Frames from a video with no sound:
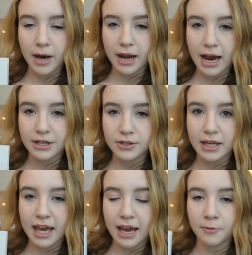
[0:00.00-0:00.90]
but I
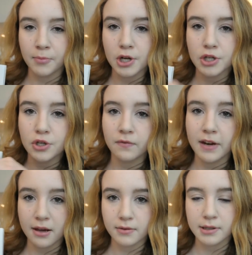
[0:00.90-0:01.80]
can put 2
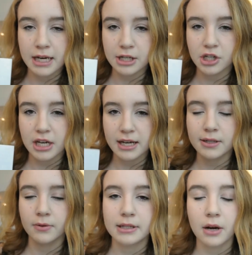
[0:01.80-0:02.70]
videos on each sheet,
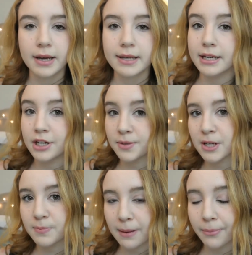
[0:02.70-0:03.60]
so it's not wasting too
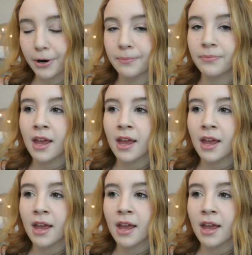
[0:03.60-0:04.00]
much paper.